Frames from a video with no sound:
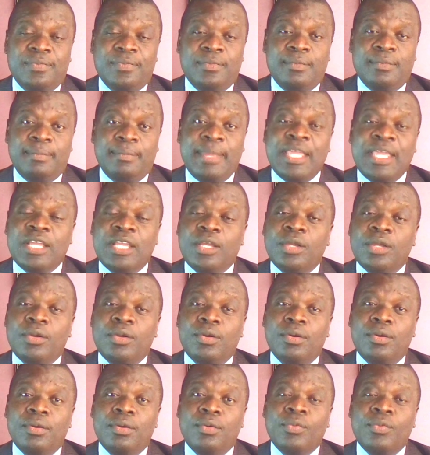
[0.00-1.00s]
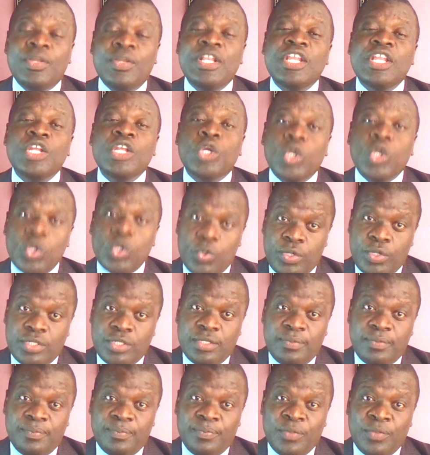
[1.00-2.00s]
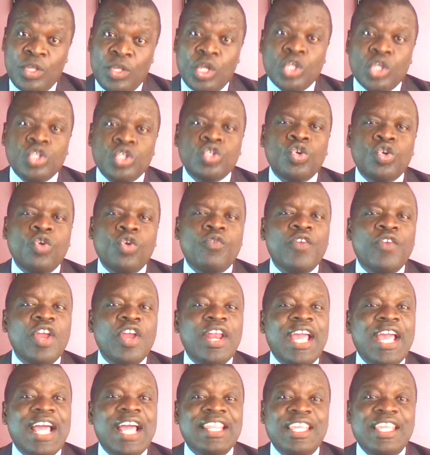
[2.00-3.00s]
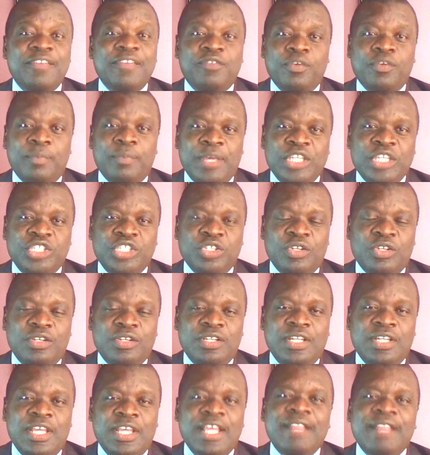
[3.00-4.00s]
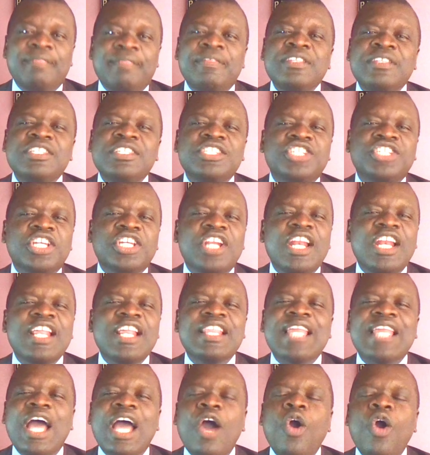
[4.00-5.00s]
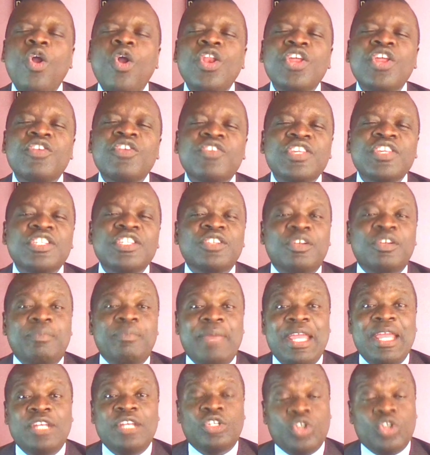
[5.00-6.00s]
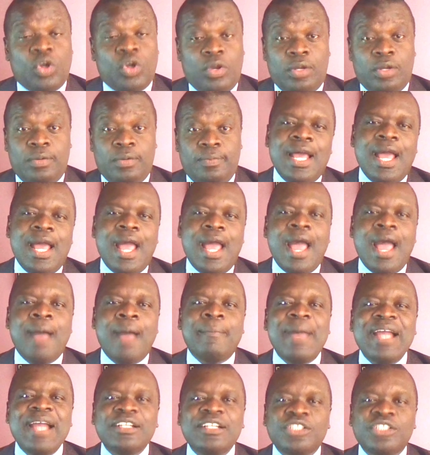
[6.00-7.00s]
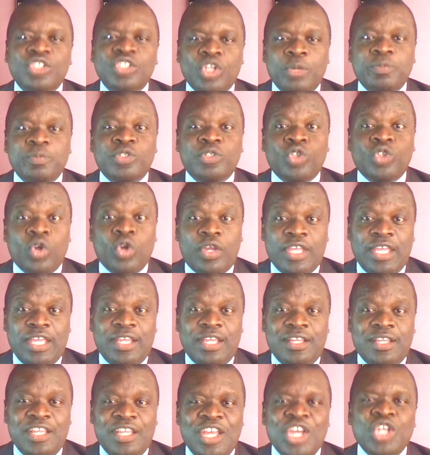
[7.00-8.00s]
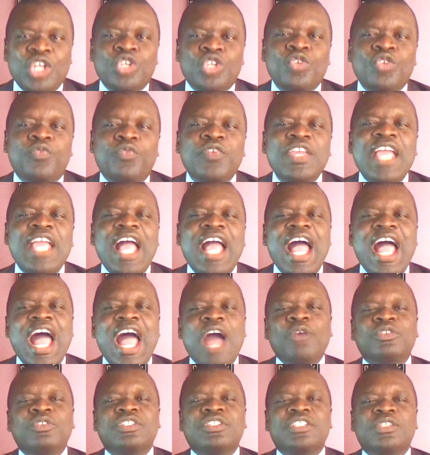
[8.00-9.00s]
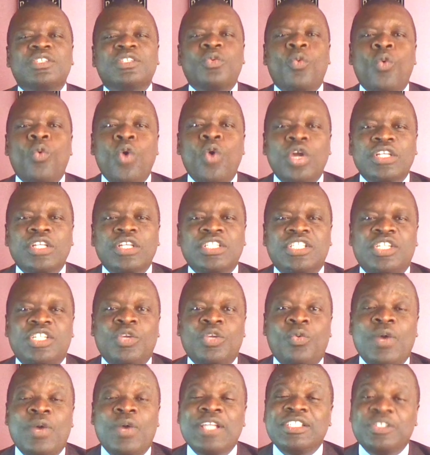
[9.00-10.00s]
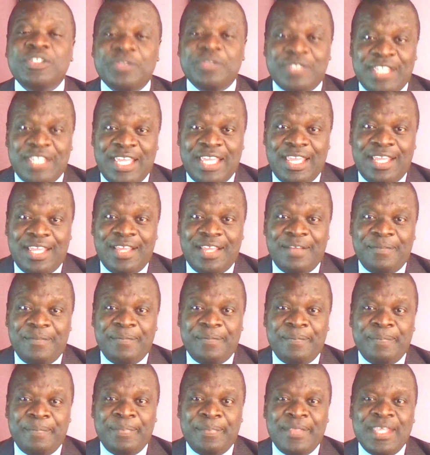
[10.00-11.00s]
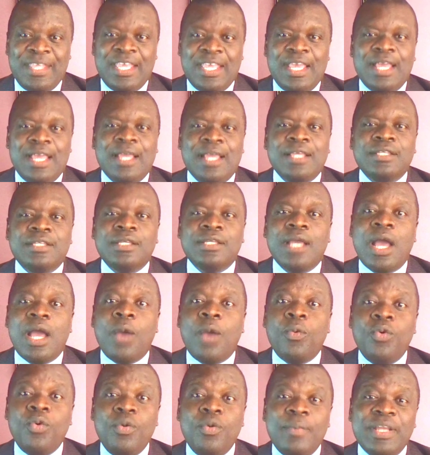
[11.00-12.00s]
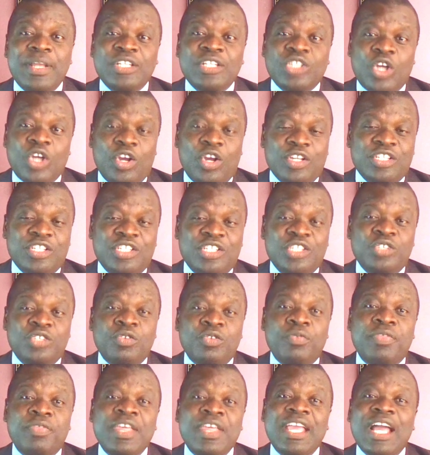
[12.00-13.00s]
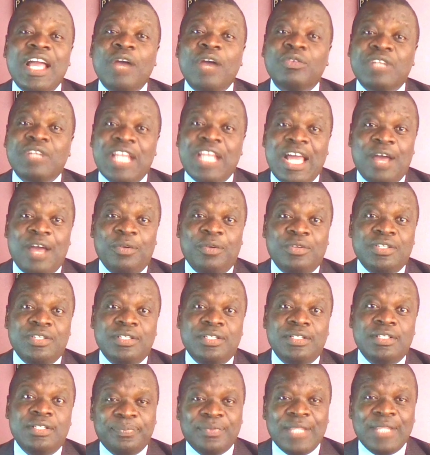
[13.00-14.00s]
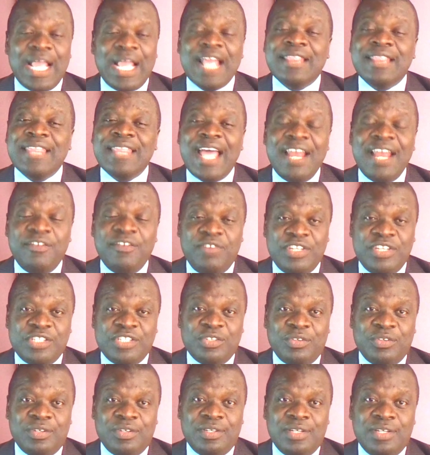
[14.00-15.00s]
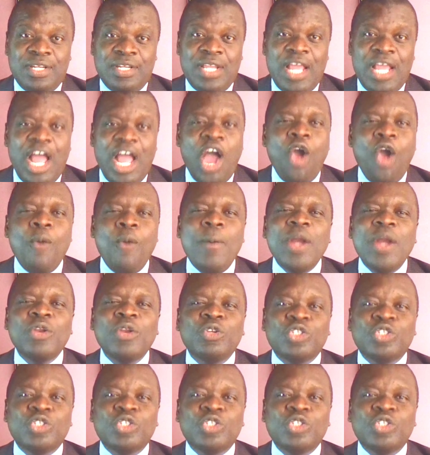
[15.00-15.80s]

will include convey and gather information. This is generally the only reason men talk. A man stops talking to figure out what he wants to say. A woman talks to think out loud. A third reason, a woman will